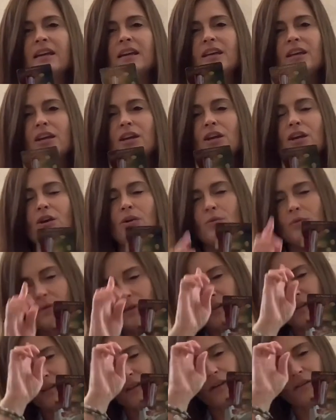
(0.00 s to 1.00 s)

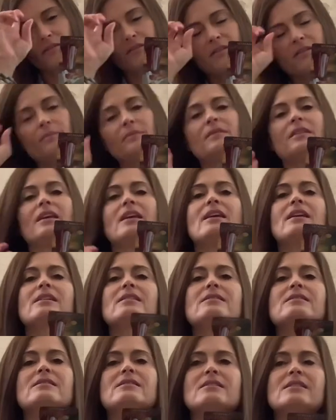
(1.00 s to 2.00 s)
there's some
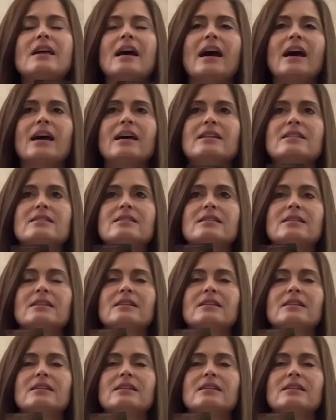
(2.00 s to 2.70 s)
things that